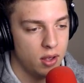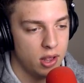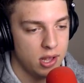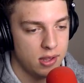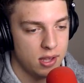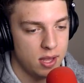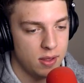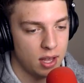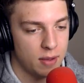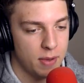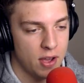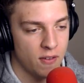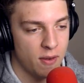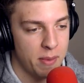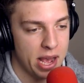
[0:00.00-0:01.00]
This seems like a
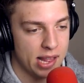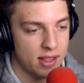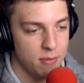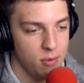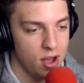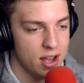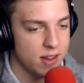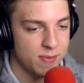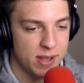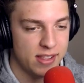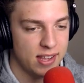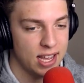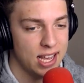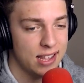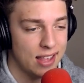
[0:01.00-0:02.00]
bit of a mess. Some guy's
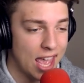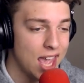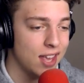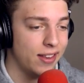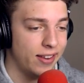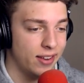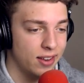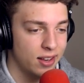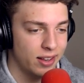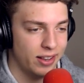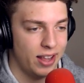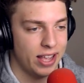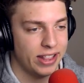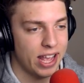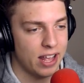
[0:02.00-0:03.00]
missing his head.
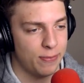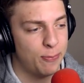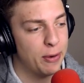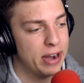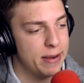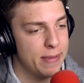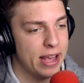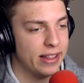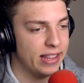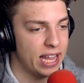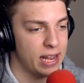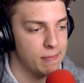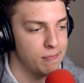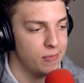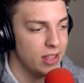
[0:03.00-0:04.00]
Like, that's pretty
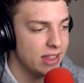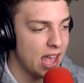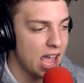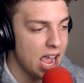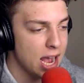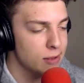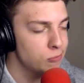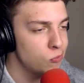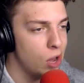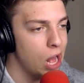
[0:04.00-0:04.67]
messy. Is that it?